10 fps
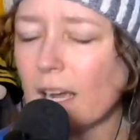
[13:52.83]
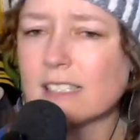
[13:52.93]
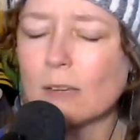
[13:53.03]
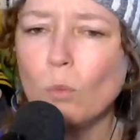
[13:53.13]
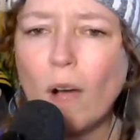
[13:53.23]

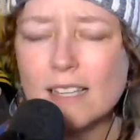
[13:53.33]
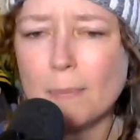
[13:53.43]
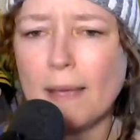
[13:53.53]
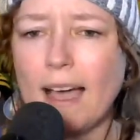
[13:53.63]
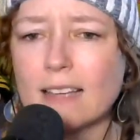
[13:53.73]
he was a
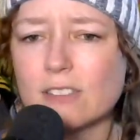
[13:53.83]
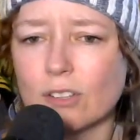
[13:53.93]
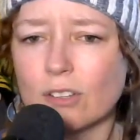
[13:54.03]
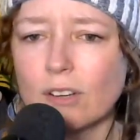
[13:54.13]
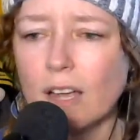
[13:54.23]

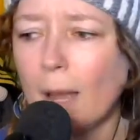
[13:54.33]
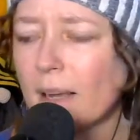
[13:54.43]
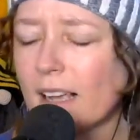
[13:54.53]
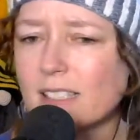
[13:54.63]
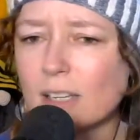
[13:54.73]
pastor,
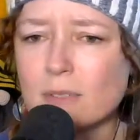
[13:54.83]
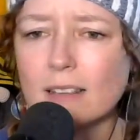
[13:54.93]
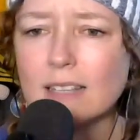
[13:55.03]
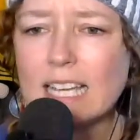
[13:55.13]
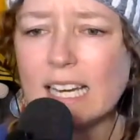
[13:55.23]
because he was
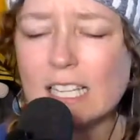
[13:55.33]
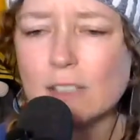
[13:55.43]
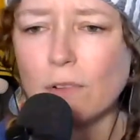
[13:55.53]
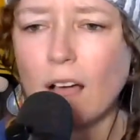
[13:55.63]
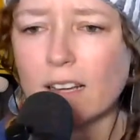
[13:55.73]
leading his
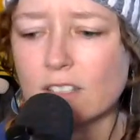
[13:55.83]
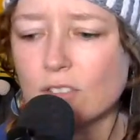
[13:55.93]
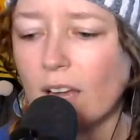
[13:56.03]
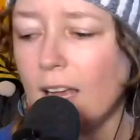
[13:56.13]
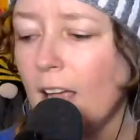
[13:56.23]
flock
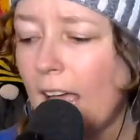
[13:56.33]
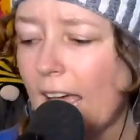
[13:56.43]
astray,